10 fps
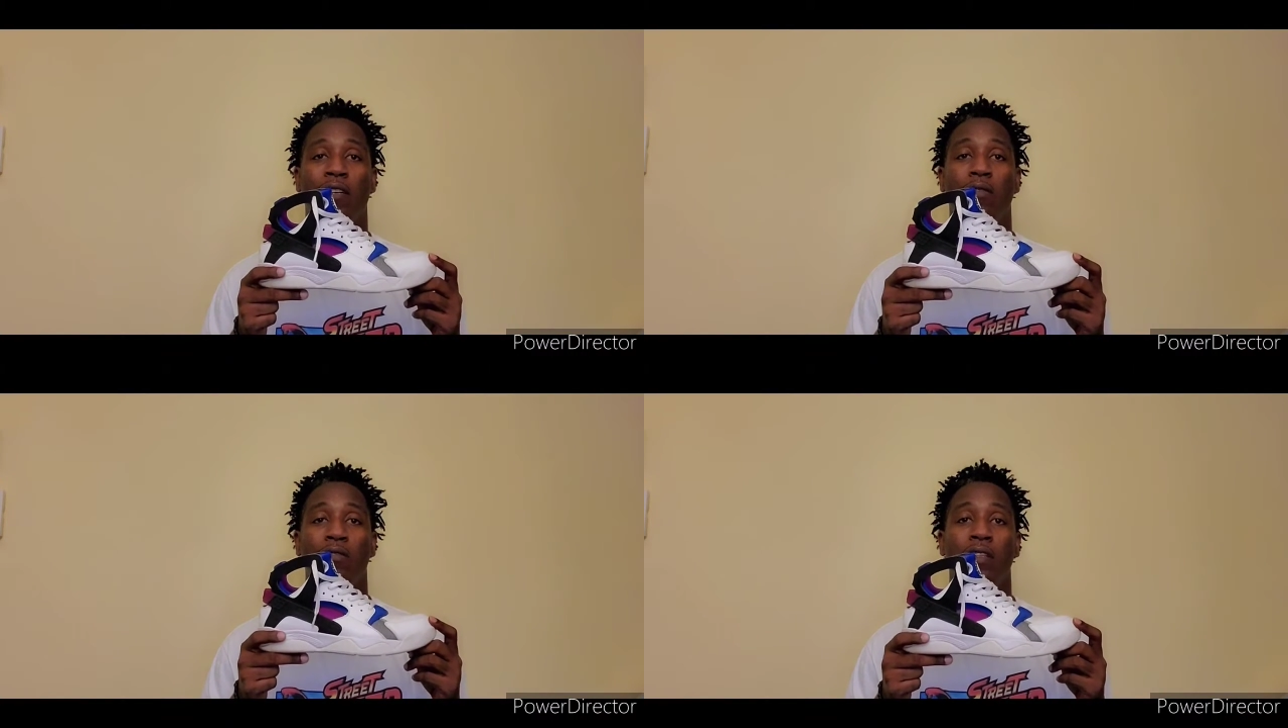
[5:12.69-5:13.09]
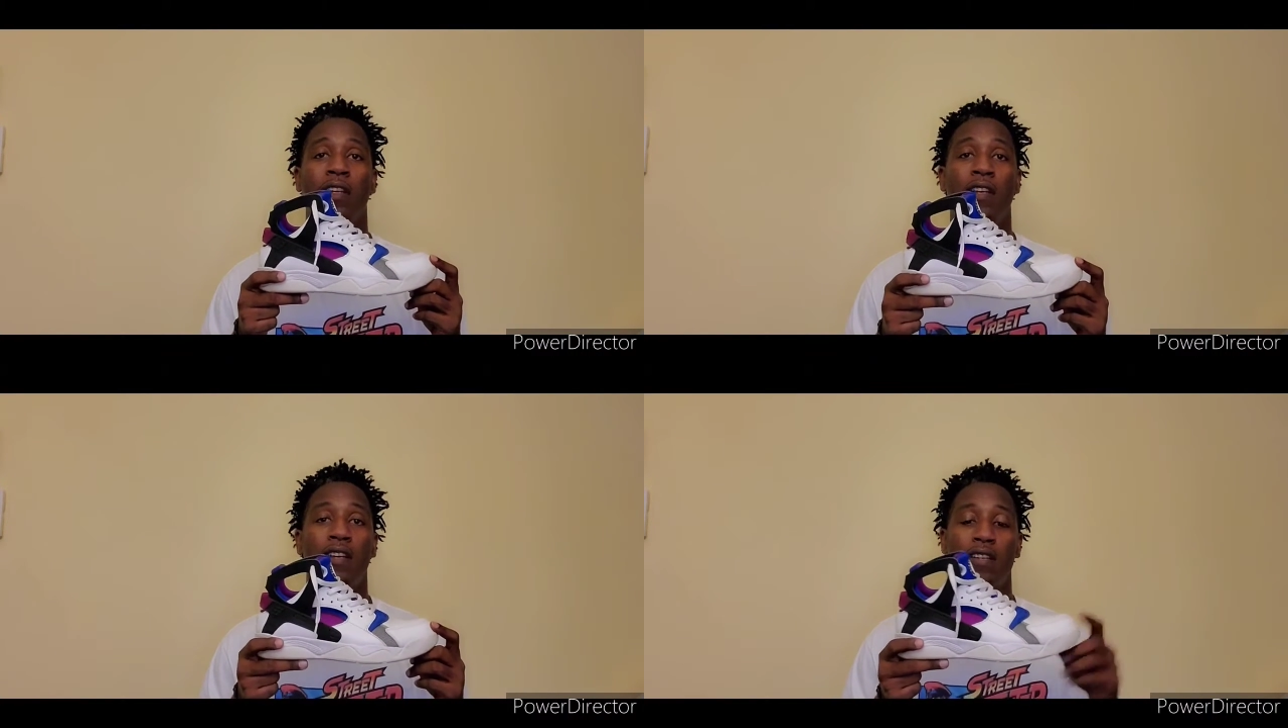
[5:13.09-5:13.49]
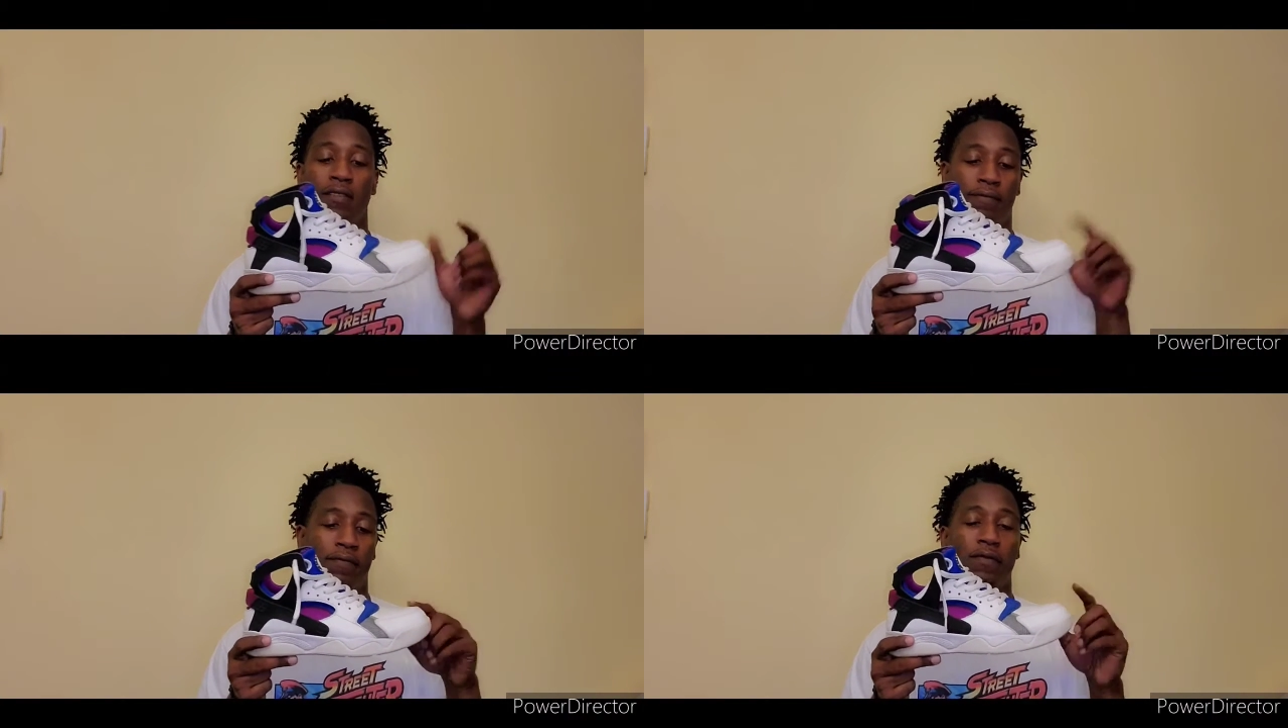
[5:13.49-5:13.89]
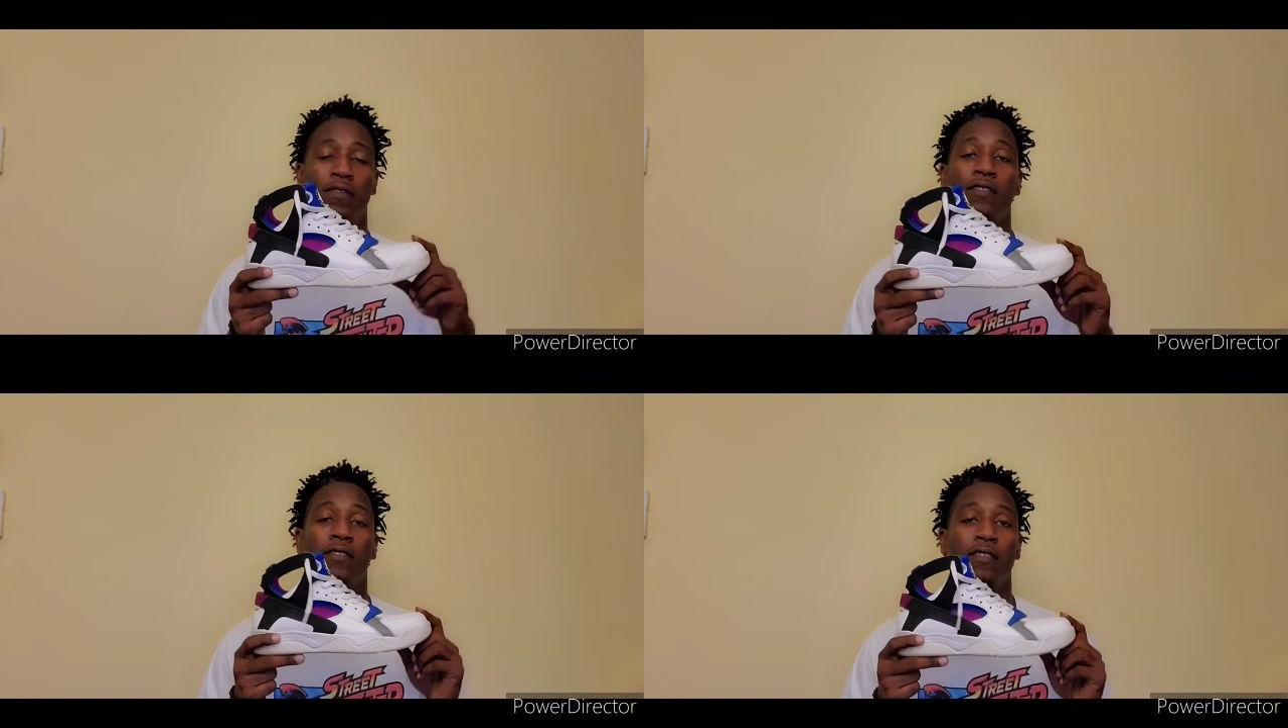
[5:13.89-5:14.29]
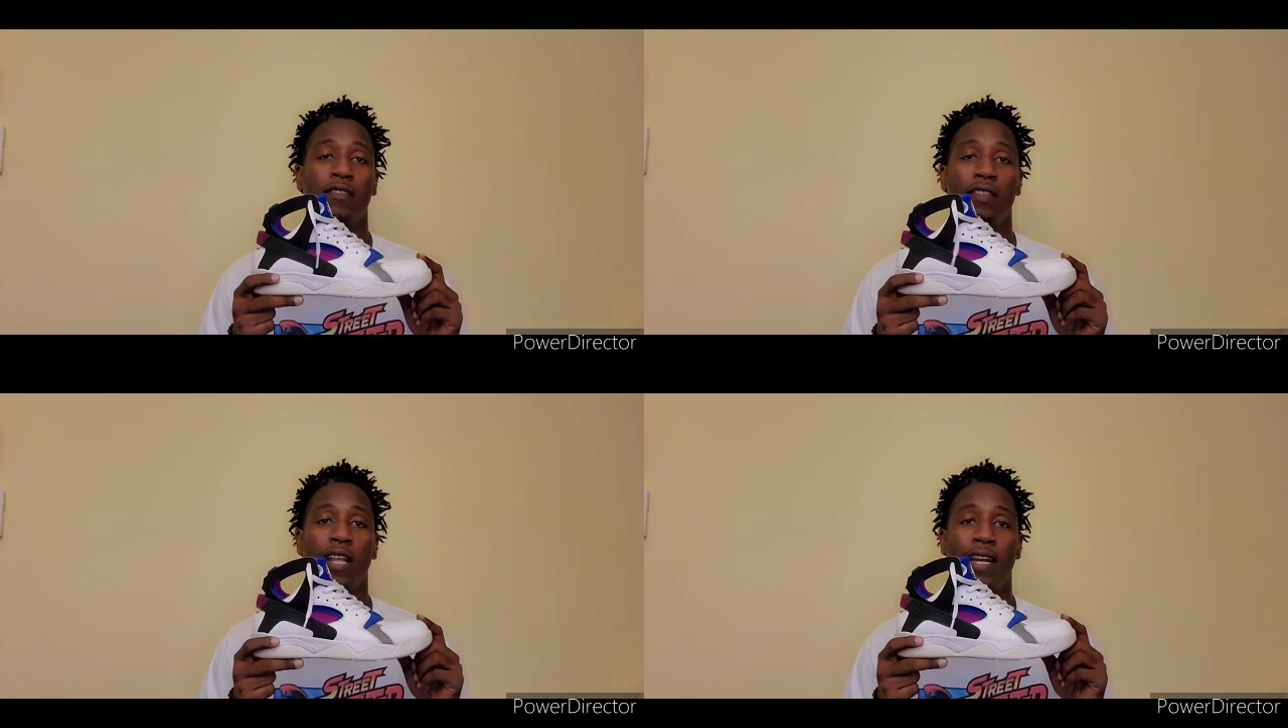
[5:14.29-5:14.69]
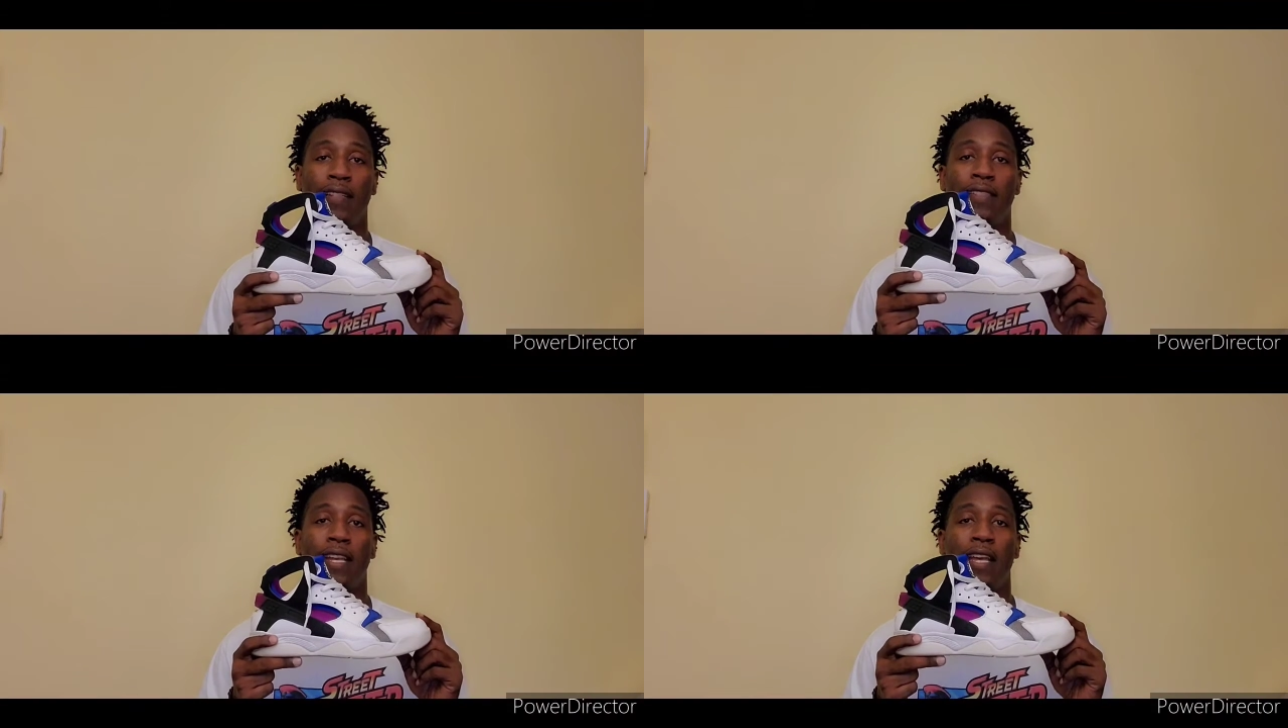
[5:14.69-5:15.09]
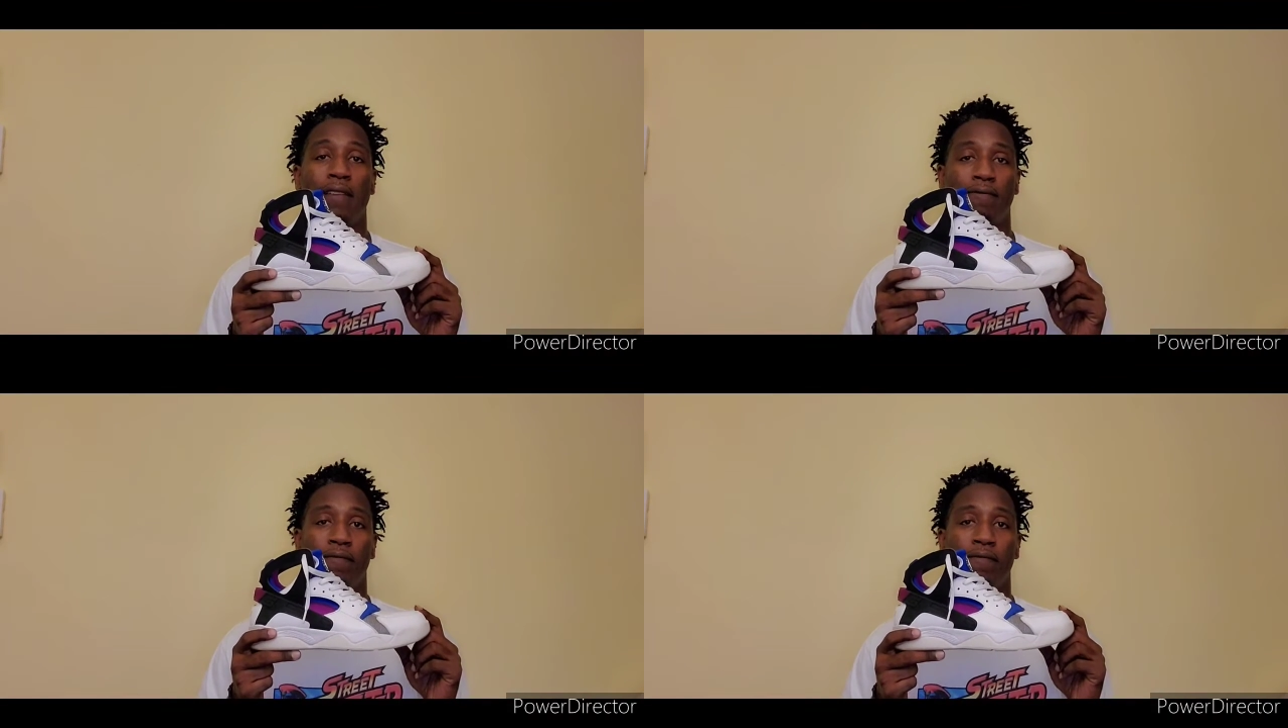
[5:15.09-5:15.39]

those. Like I said,